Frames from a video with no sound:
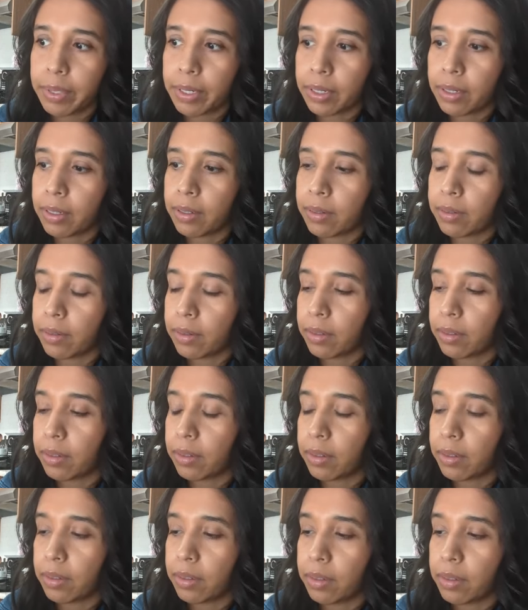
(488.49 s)
but
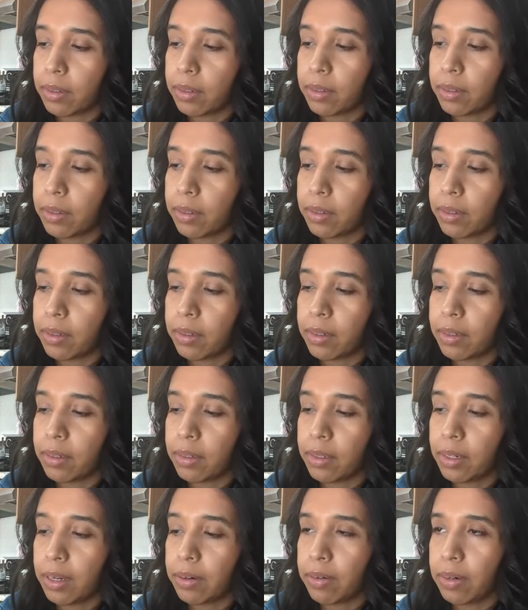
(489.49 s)

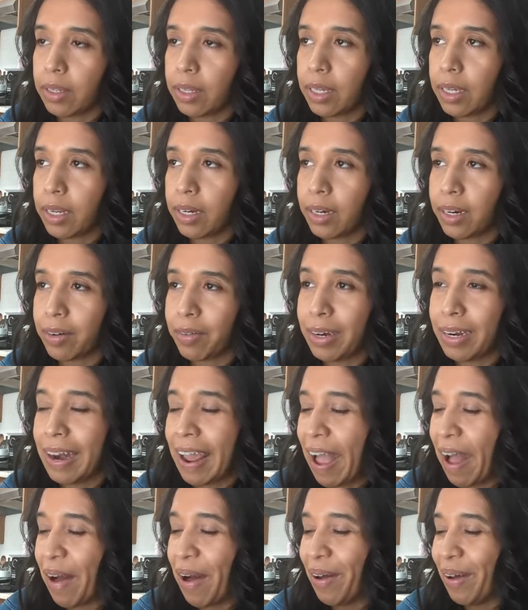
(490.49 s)
not really, not right
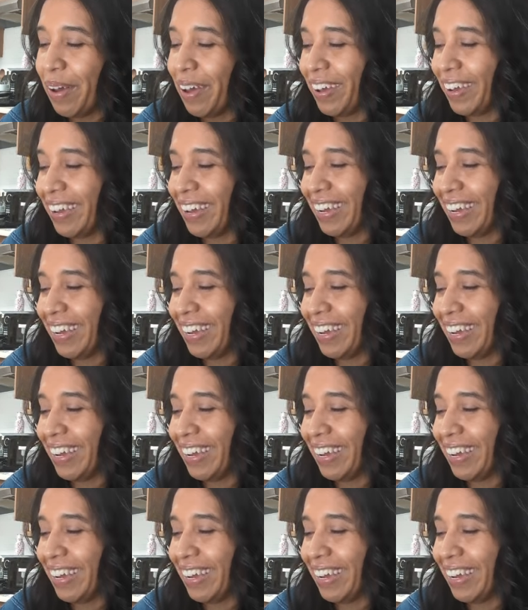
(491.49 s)
now.